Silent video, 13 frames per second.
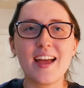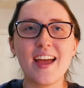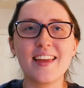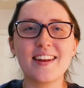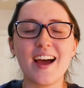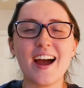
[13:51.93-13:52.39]

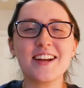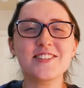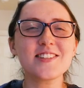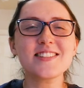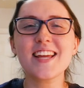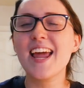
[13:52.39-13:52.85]
And I
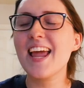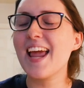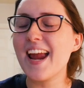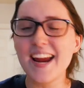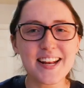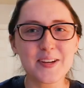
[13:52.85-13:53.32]
just
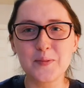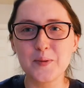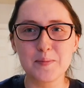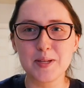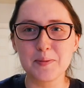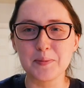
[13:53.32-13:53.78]
hate it
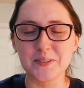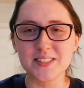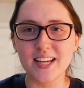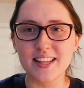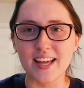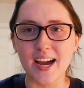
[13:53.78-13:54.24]
when people
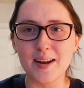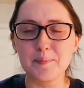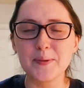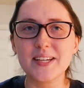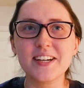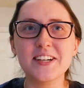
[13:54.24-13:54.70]
say
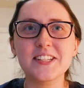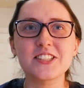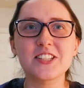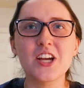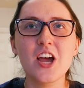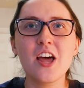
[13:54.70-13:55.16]
that
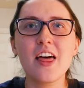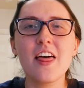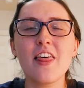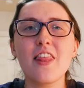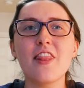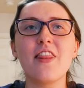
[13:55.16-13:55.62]
because
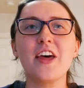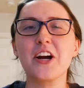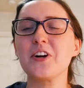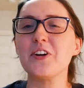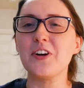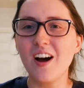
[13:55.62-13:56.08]

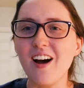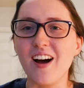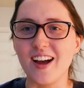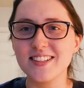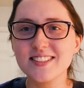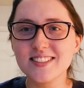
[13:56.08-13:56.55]
they're
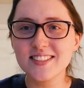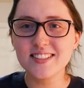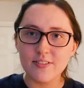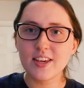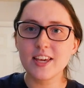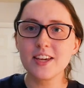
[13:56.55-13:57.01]
not.
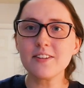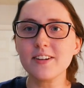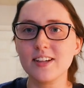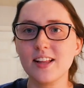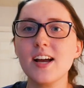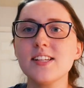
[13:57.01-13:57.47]
If he
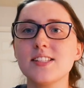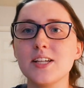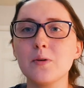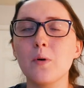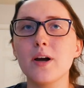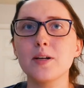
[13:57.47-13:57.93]
realized
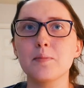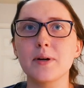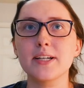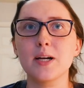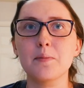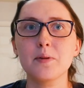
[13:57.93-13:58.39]
he wanted to
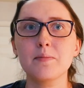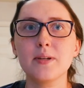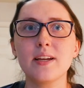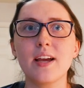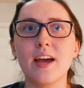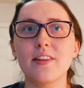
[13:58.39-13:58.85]
break up with
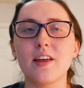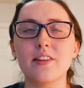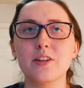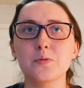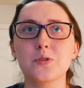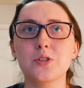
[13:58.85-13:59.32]
me and
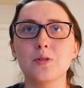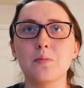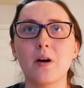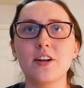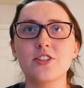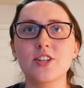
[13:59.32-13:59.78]
that this was too
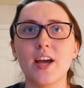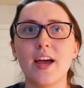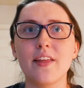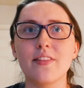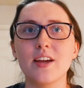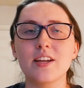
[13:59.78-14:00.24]
much
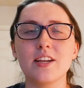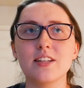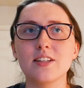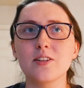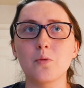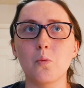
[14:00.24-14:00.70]
and that he
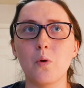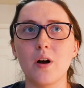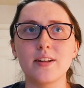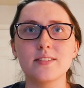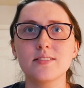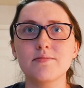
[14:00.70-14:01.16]
didn't
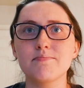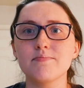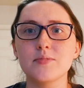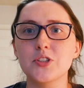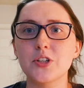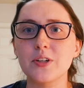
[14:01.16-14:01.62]
want
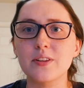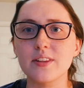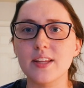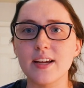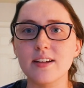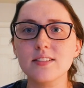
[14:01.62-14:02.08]
certain
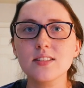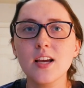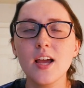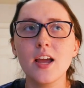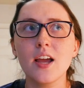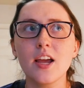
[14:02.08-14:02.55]
things,
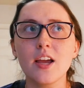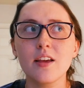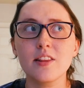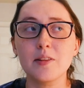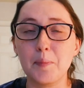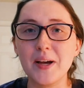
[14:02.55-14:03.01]

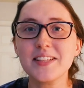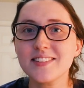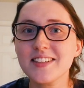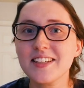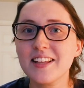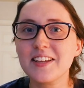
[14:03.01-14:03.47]
the best
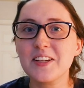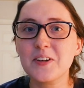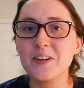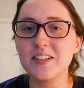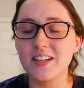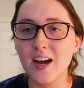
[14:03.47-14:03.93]
thing that he
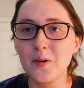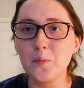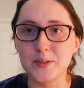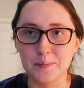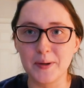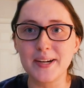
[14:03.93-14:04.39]
could have done was